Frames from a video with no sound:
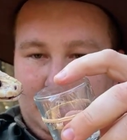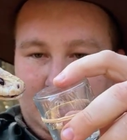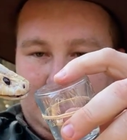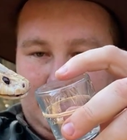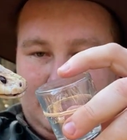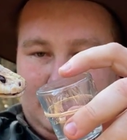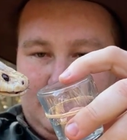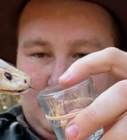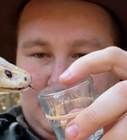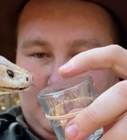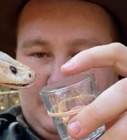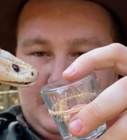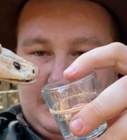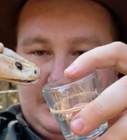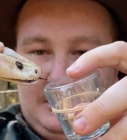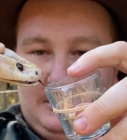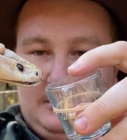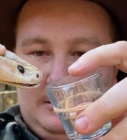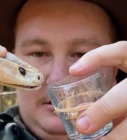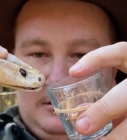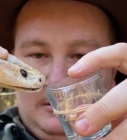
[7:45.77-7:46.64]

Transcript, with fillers: Come on, buddy.